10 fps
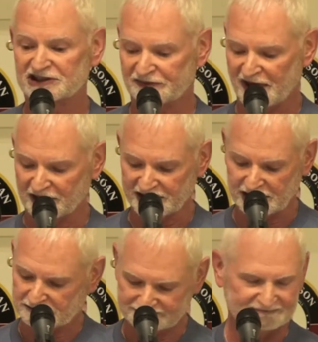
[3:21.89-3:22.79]
He's
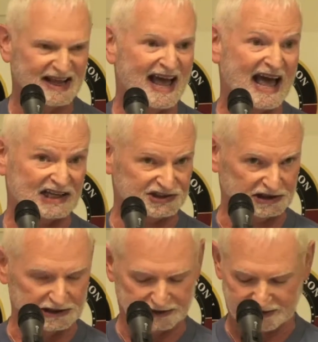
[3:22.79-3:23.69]
very
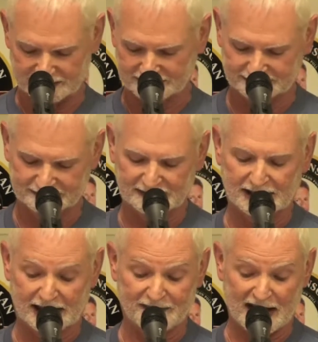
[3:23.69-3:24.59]
excellent
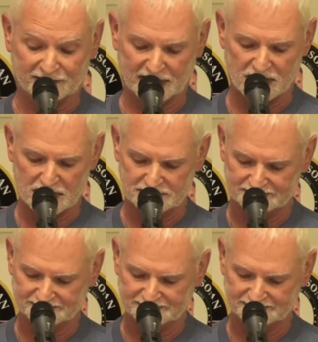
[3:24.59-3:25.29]
in that regard.